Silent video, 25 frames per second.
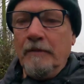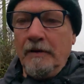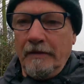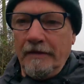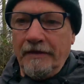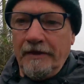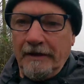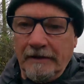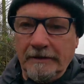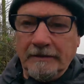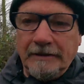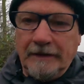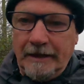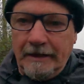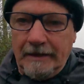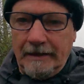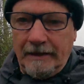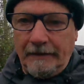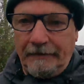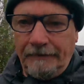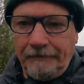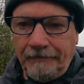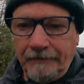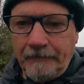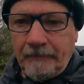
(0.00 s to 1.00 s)
and things like
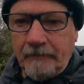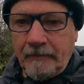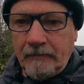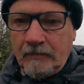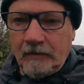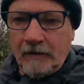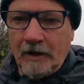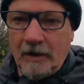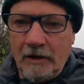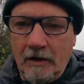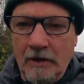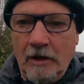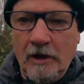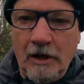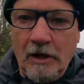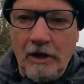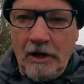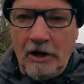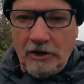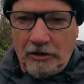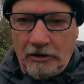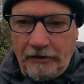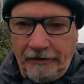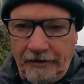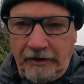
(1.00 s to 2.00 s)
that.
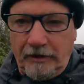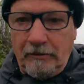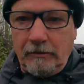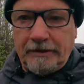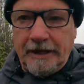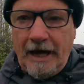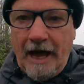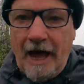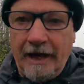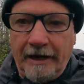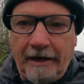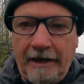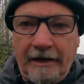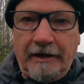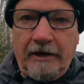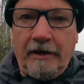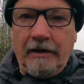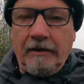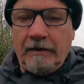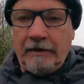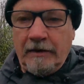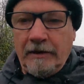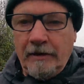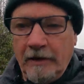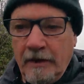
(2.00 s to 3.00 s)
So they do target you,